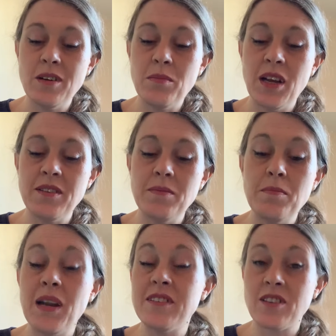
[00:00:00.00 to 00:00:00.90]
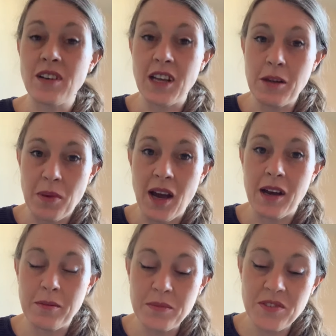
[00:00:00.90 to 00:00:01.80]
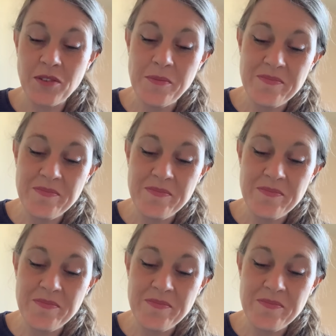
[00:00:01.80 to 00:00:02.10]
ple pleasantly perhaps.